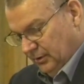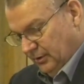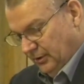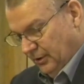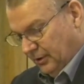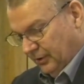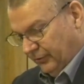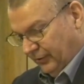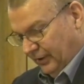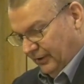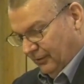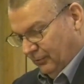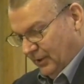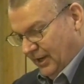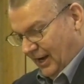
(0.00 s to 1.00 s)
you can see
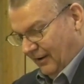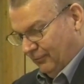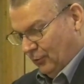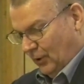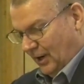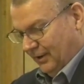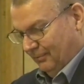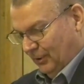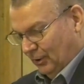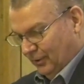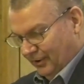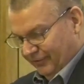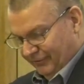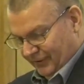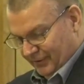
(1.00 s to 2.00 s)
that we have quite a
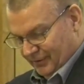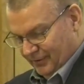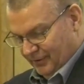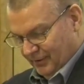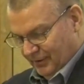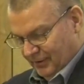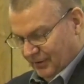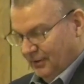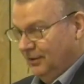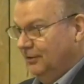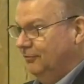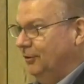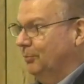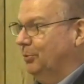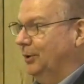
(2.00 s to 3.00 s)
motive
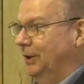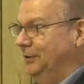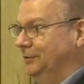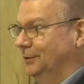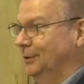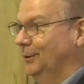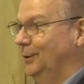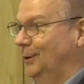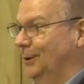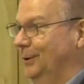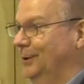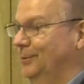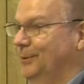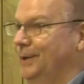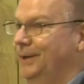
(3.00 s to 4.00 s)
for praising the Lord,
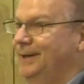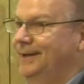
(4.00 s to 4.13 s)
don't we?